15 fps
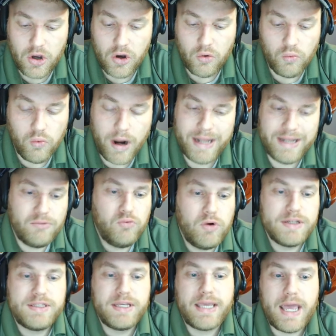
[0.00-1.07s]
What
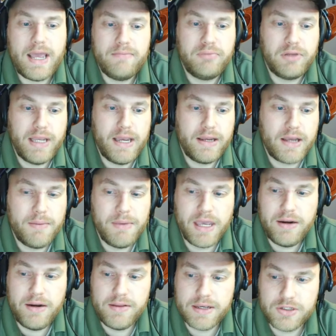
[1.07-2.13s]
was the game plan coming
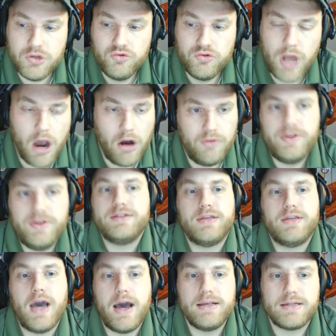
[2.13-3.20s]
into this? These
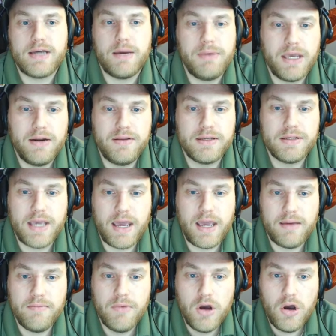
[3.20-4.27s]
guys coming into this
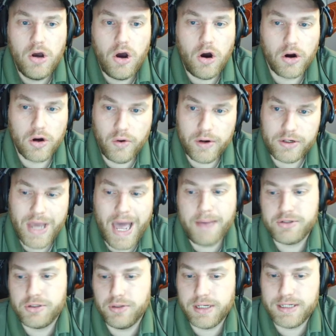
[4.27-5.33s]
game are going to
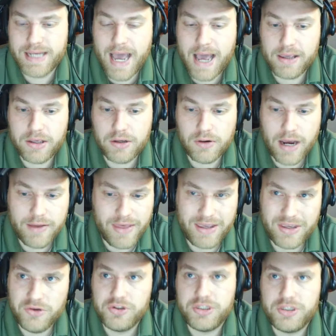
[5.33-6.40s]
absolutely attack you. I think
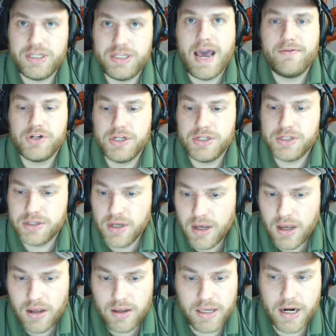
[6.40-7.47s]
UC averages,
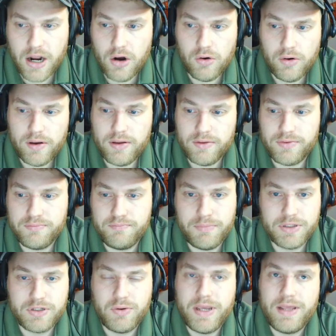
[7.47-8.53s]

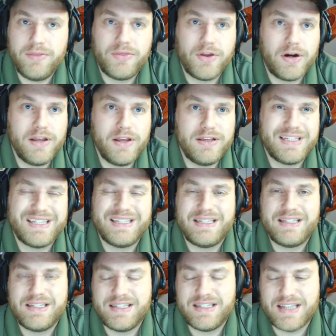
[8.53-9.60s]
between
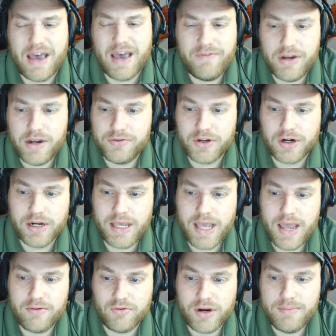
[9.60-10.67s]
37 and
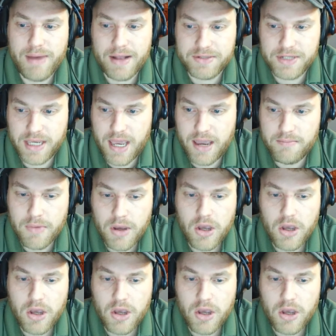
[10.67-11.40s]
38 rebounds a game.